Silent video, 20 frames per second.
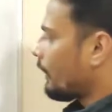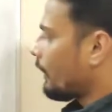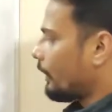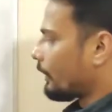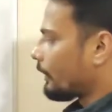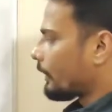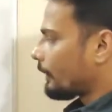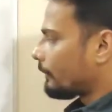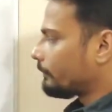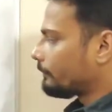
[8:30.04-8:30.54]

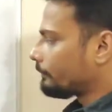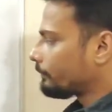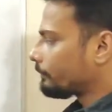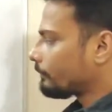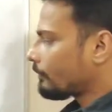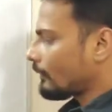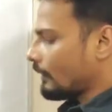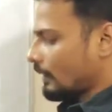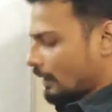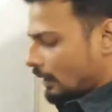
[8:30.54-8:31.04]
Okay,
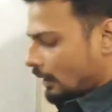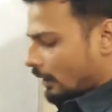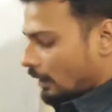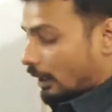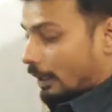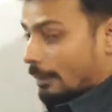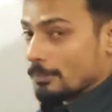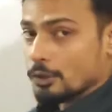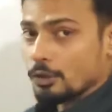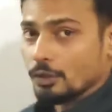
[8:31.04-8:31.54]

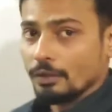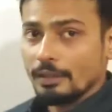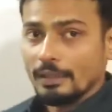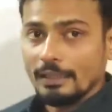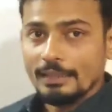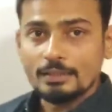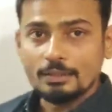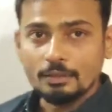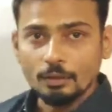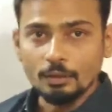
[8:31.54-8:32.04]
I'm sure you
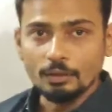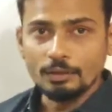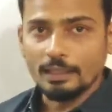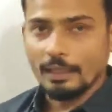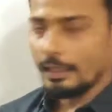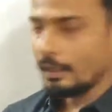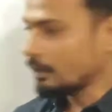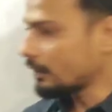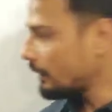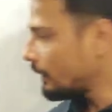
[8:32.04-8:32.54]
guys know
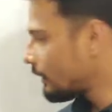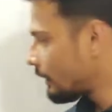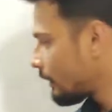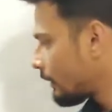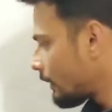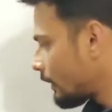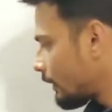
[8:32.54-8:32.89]
that